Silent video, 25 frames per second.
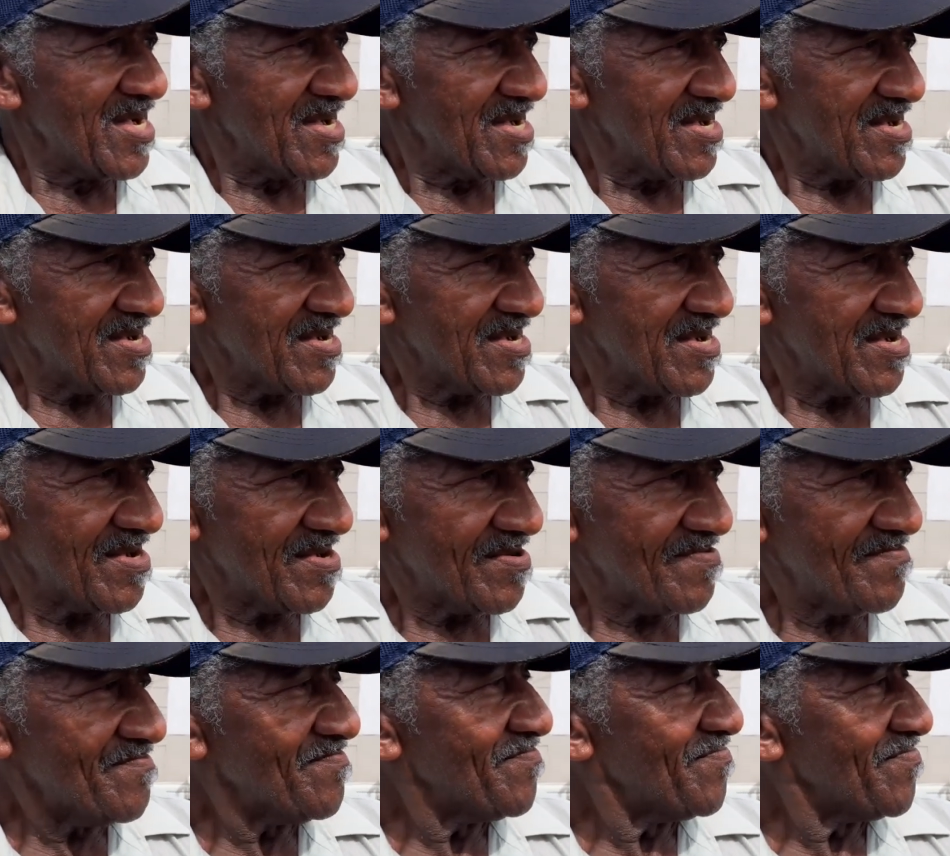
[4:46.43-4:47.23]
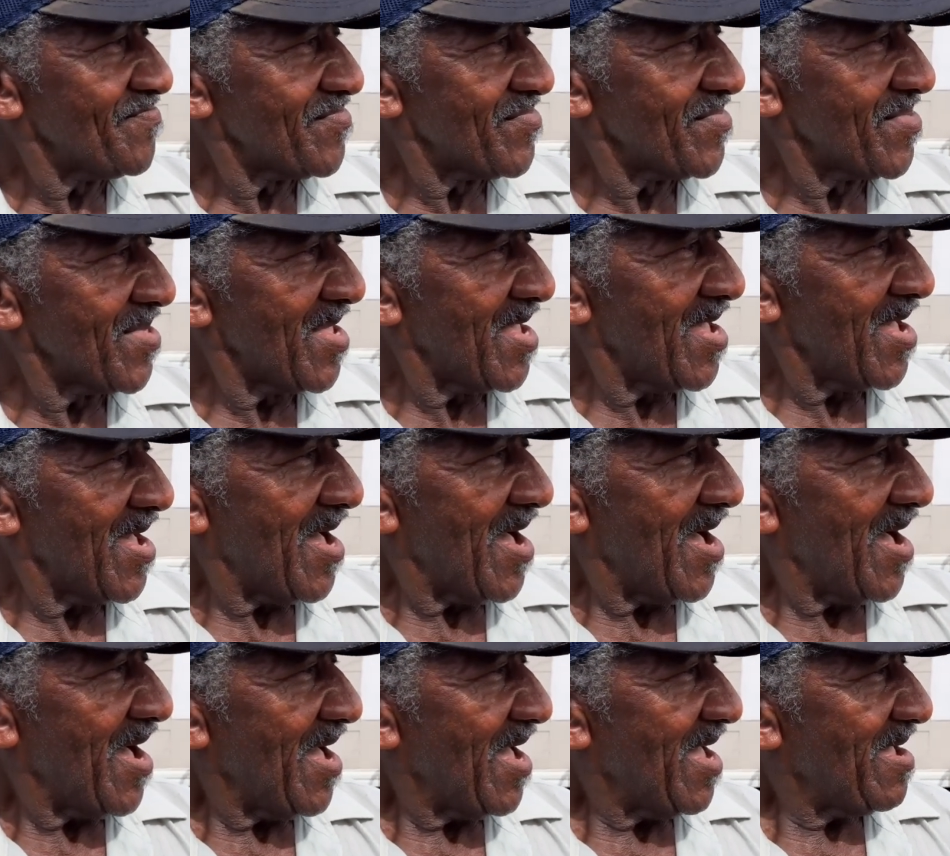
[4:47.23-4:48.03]

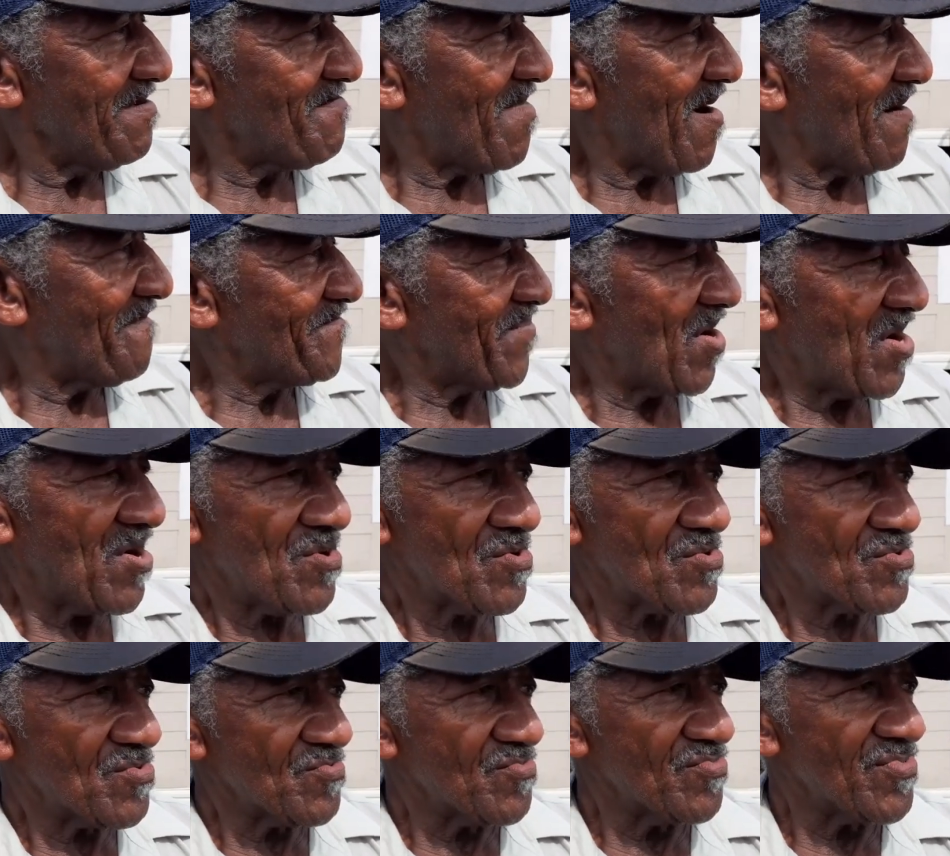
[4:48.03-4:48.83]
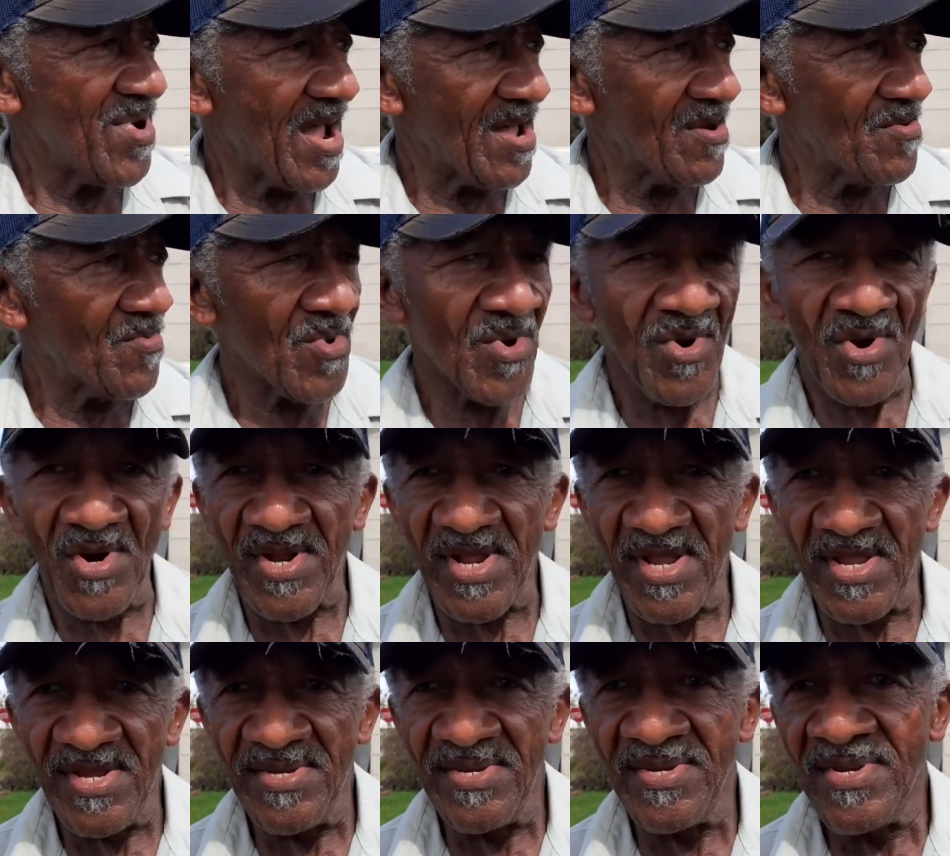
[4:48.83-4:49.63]
and my phone not
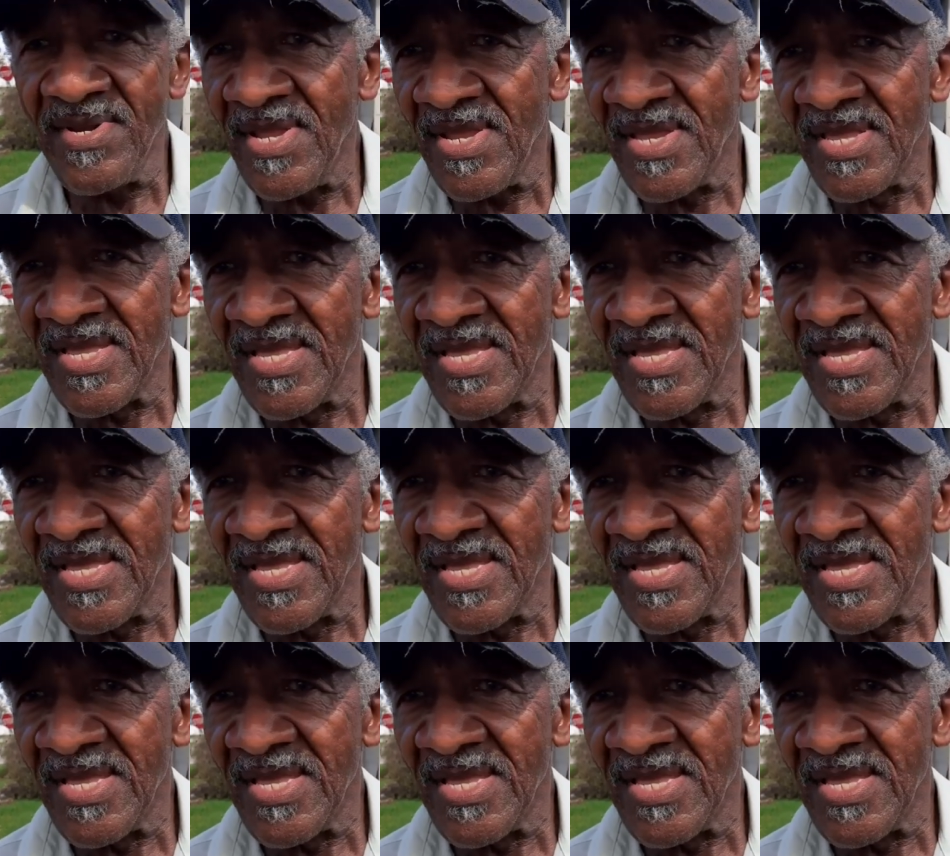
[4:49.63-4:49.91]
working,